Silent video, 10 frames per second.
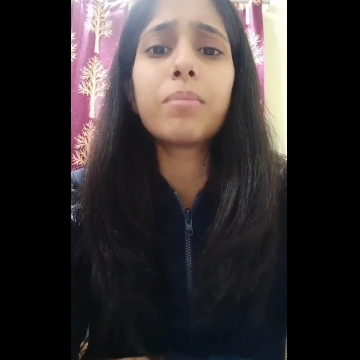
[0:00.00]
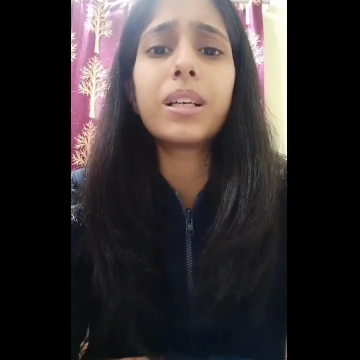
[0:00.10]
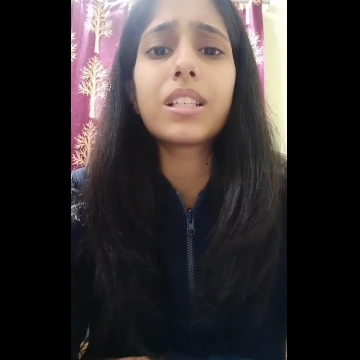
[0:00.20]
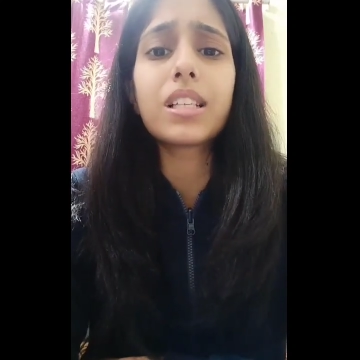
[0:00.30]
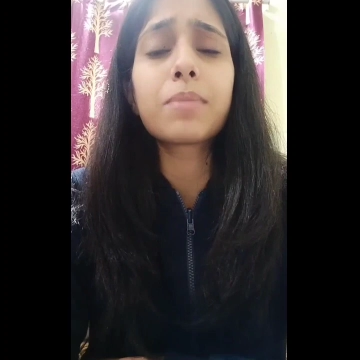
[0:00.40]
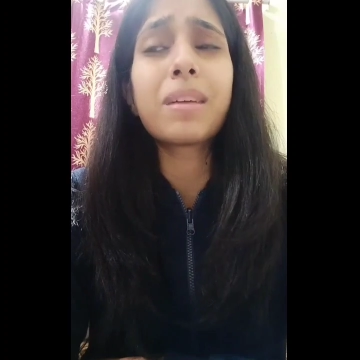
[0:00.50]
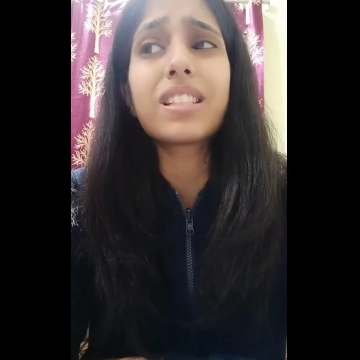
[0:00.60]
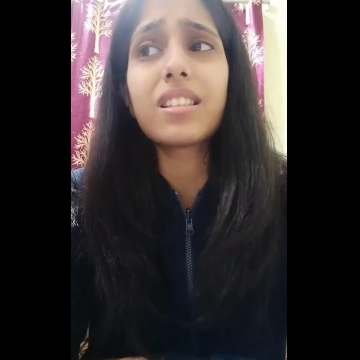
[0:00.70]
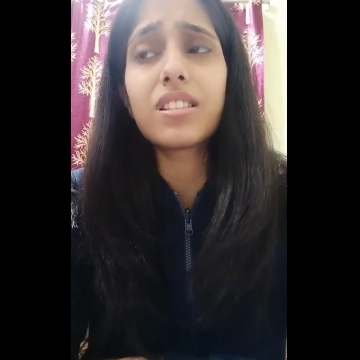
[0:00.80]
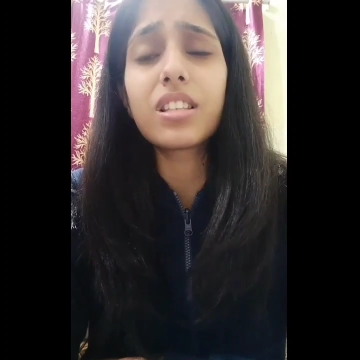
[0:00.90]
but it's my
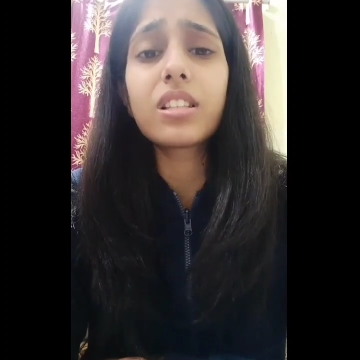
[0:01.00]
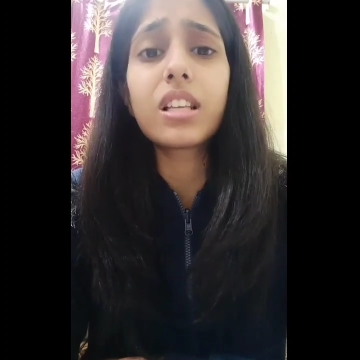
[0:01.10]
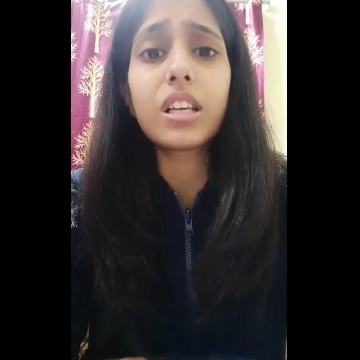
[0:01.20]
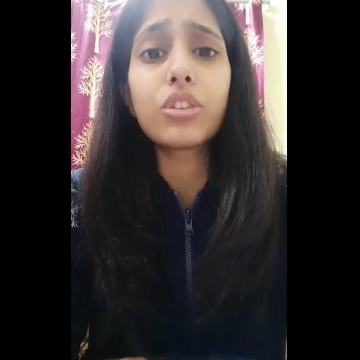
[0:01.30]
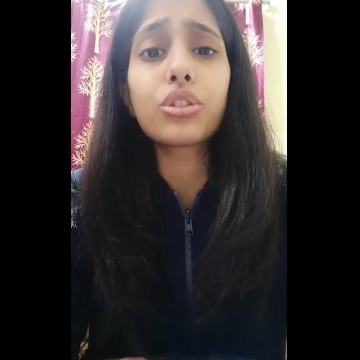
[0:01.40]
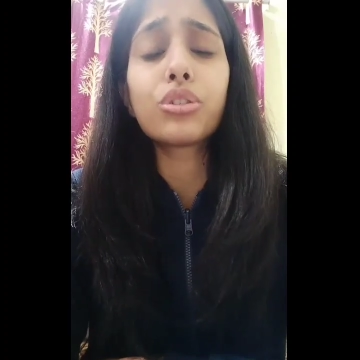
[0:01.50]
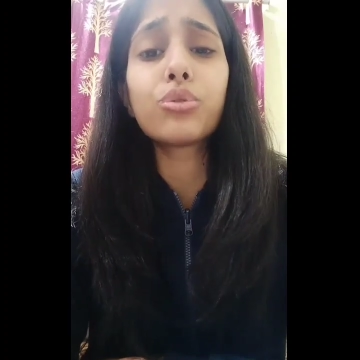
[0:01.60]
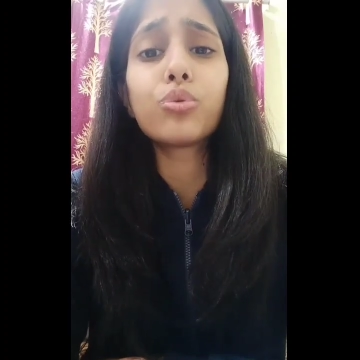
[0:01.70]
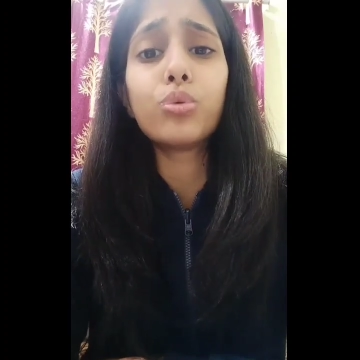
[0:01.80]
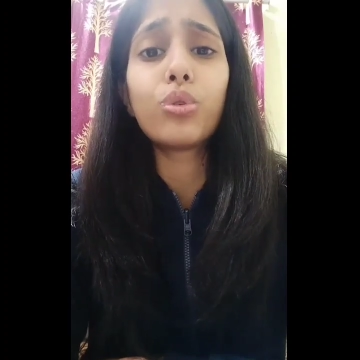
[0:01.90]
sincere suggestion,
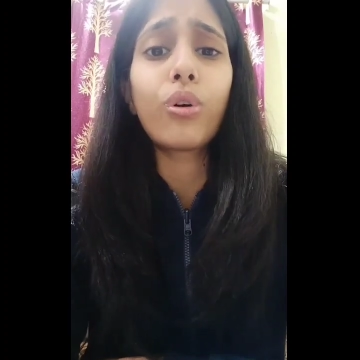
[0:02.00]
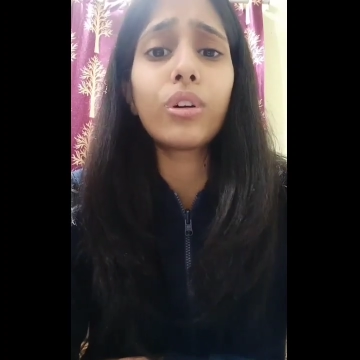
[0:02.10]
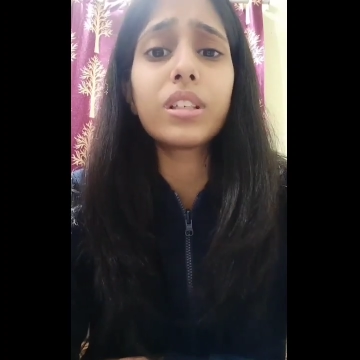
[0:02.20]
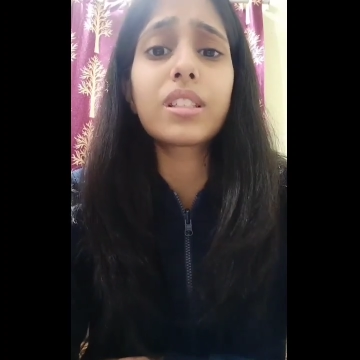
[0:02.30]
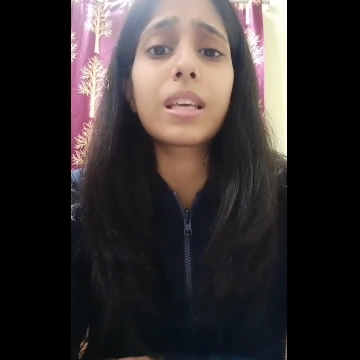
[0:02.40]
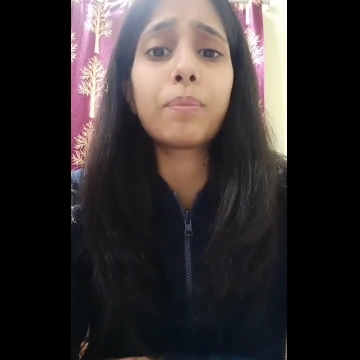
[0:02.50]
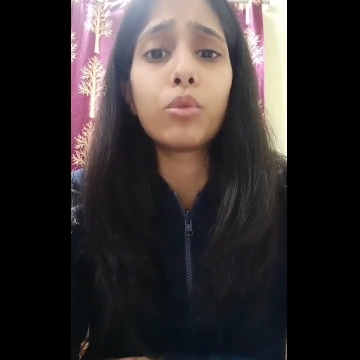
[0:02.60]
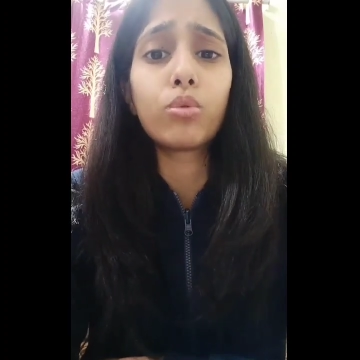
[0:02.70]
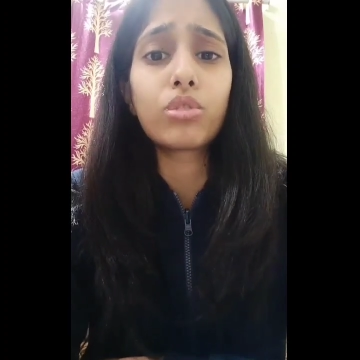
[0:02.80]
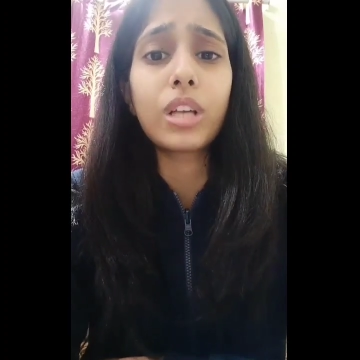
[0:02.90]
do not skip
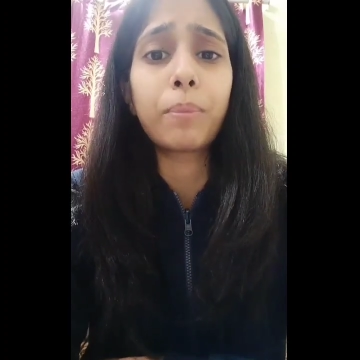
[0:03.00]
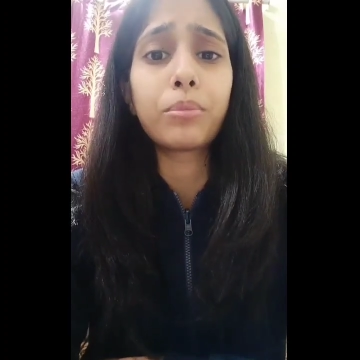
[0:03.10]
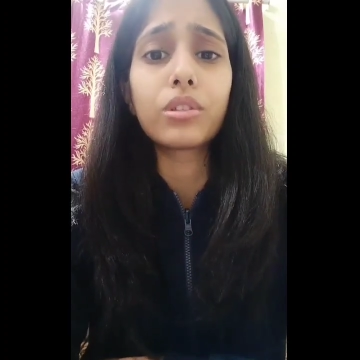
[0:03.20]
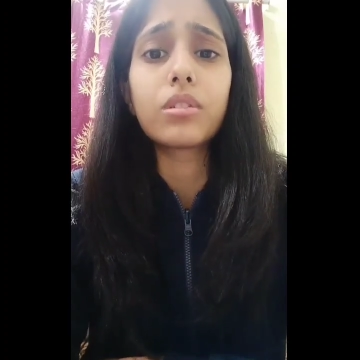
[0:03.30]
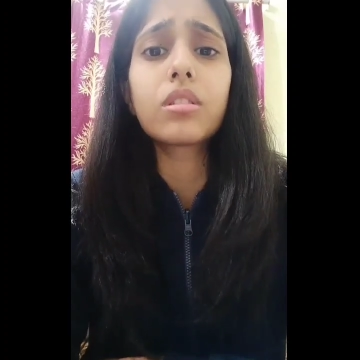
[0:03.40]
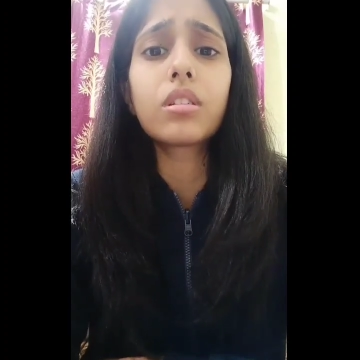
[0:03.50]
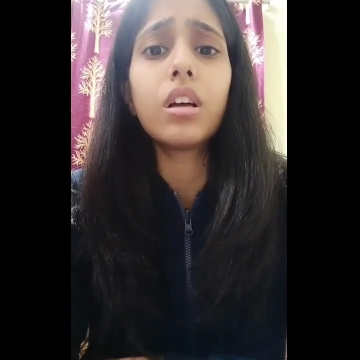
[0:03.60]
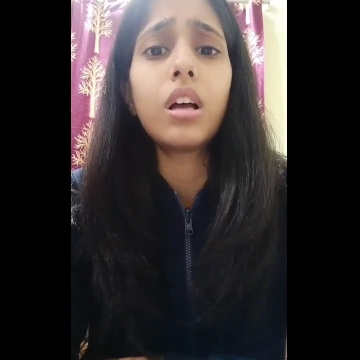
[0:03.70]
those chapters.